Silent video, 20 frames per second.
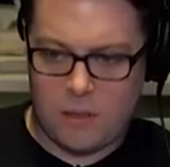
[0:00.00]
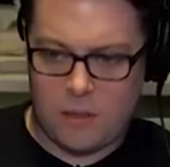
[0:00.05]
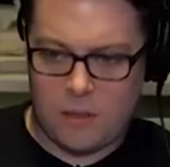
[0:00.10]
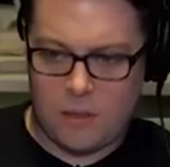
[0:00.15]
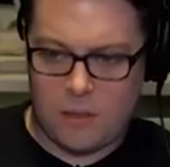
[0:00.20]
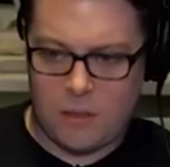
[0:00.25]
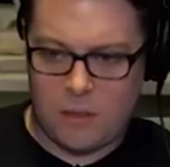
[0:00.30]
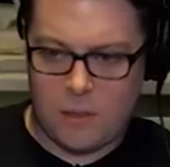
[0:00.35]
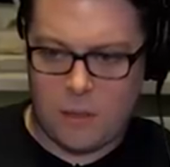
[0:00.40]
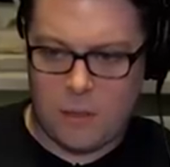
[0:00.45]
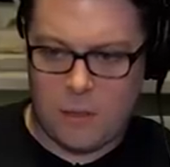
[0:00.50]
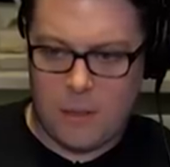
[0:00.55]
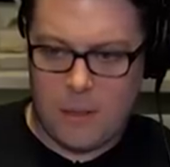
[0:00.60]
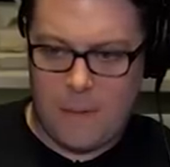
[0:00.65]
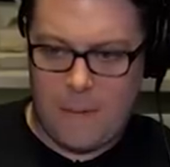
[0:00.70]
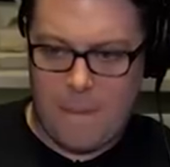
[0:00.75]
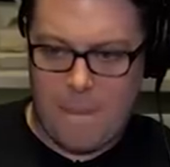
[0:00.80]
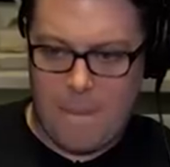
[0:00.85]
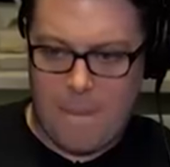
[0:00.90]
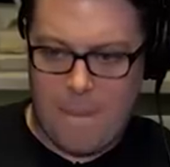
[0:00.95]
Really
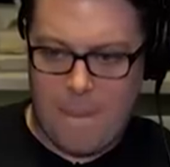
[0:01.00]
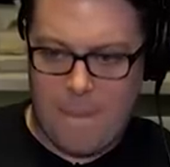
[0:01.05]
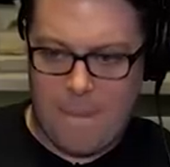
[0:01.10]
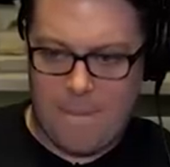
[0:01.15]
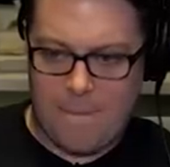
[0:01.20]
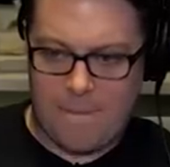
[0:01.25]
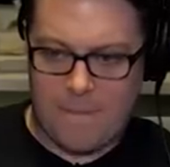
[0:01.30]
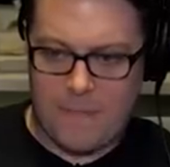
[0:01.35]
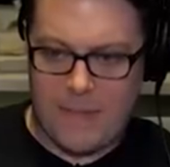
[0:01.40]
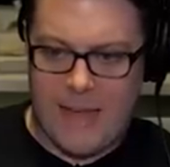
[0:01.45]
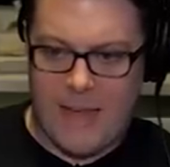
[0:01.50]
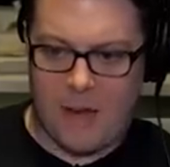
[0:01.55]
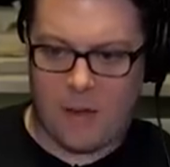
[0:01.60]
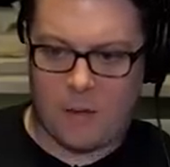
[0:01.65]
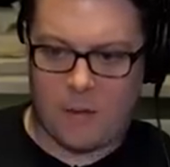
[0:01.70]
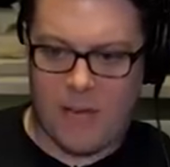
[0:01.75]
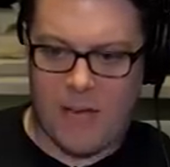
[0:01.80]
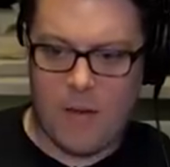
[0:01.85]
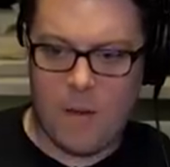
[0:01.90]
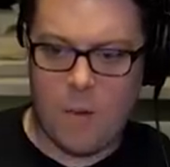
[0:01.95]

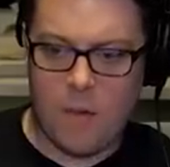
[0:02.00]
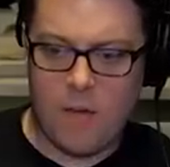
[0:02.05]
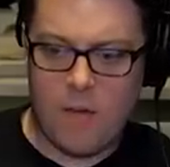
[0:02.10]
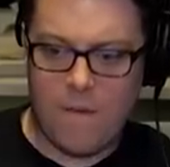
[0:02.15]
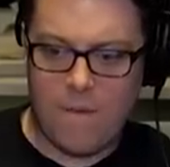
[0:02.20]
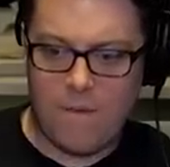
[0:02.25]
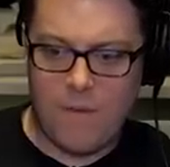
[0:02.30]
now hit him with the